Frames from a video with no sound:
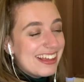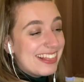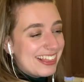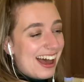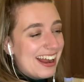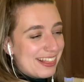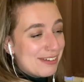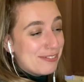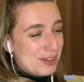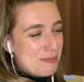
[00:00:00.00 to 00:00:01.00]
said Sainz
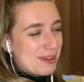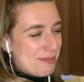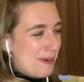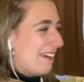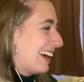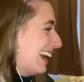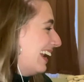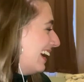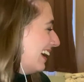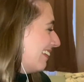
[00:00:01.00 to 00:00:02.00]
and
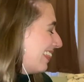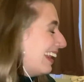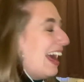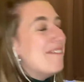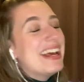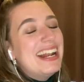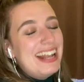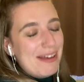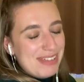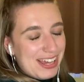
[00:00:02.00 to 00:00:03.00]
Barrichello. So let
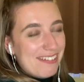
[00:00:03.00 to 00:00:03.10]
me go